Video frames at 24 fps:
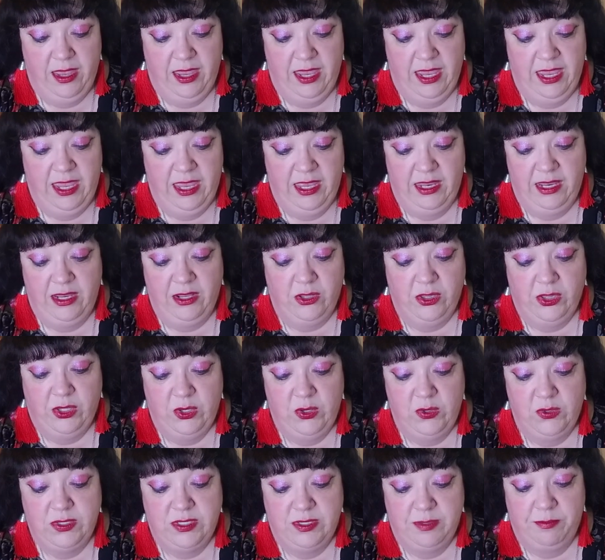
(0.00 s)
It
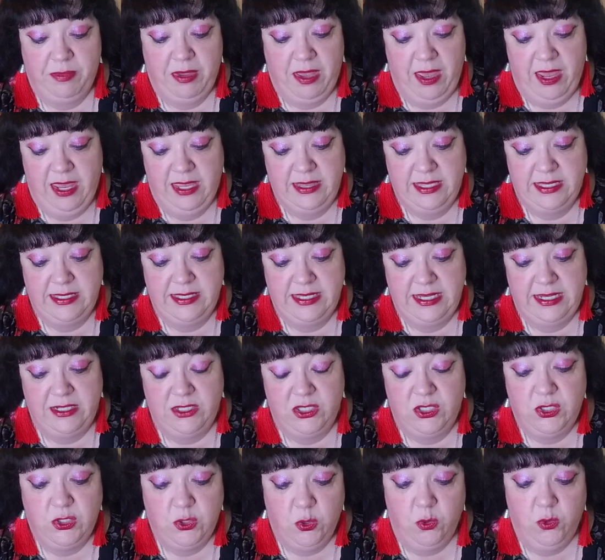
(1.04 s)
includes behind the scenes
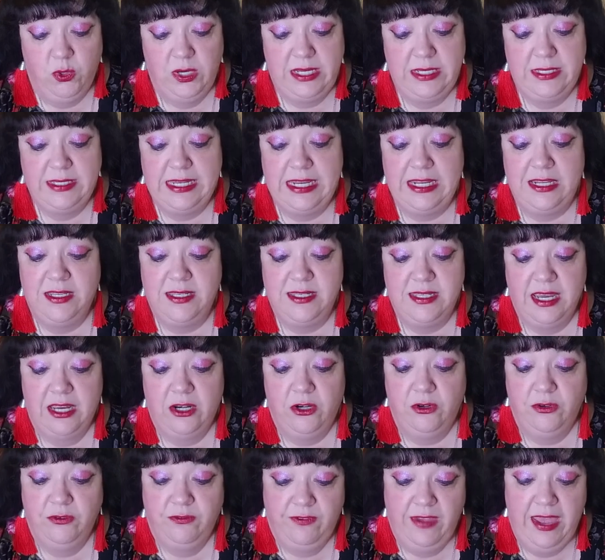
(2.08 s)
stories,
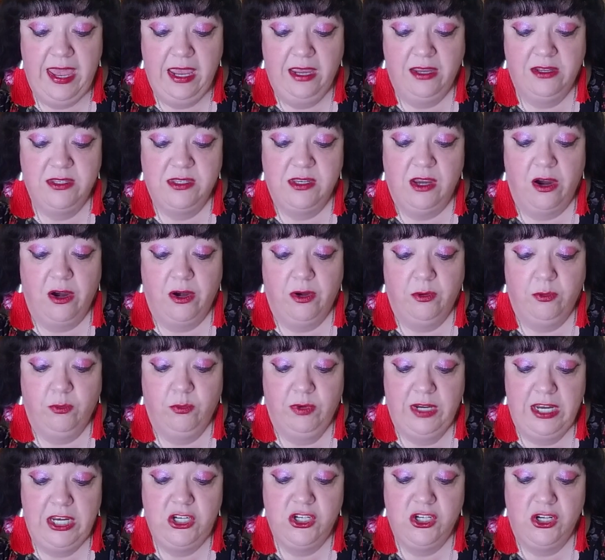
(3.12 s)
insider facts, our
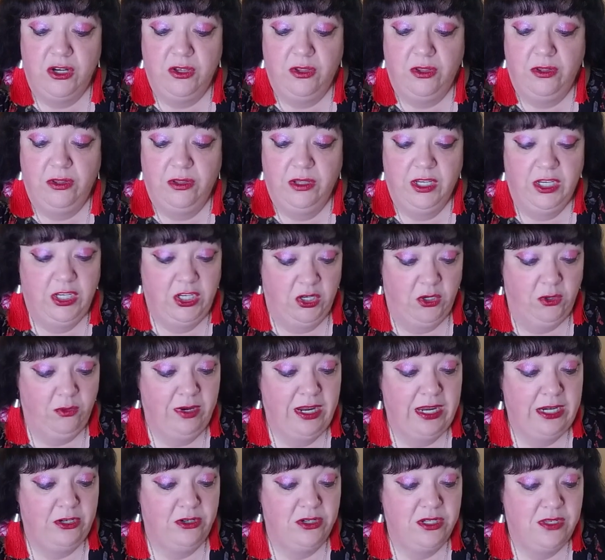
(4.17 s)
regional
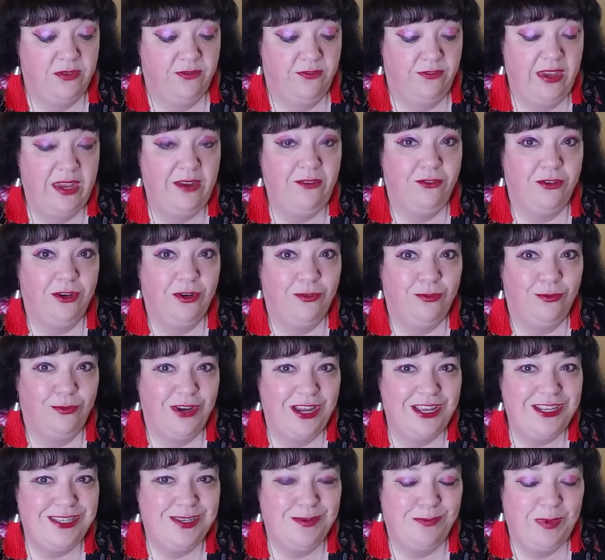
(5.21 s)
curator's favorite
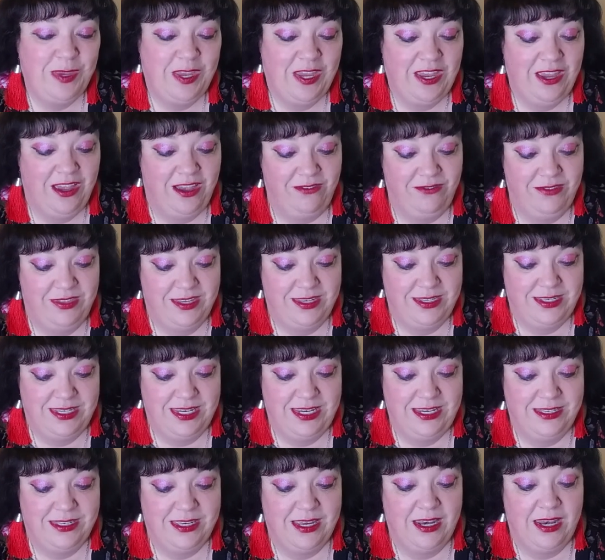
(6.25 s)
recipe of the
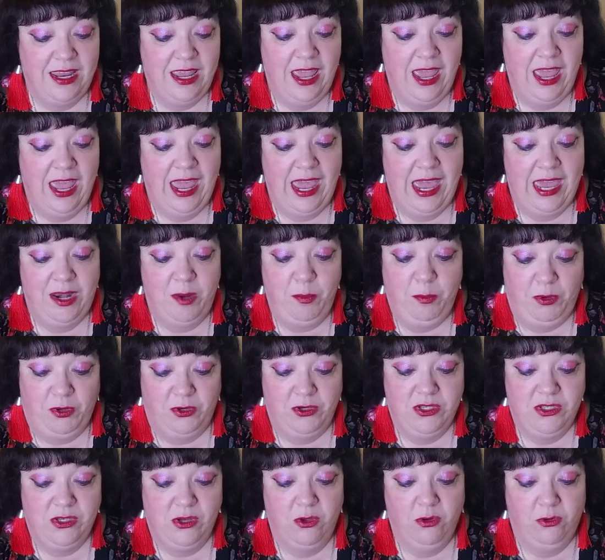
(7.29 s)
season, and a
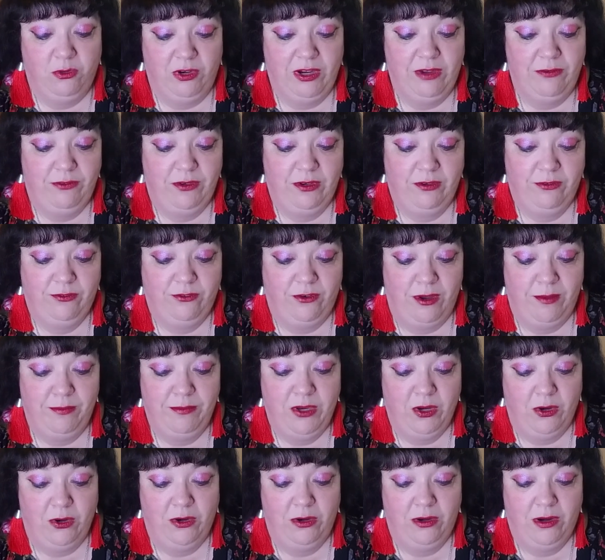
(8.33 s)
personal gift from
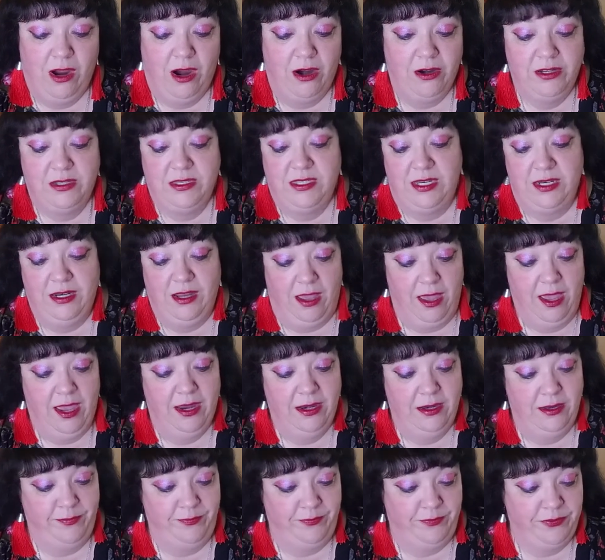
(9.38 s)
your artisan
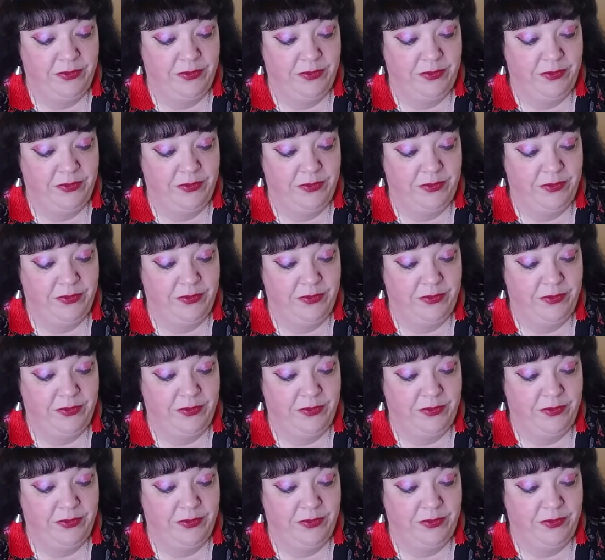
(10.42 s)
guide.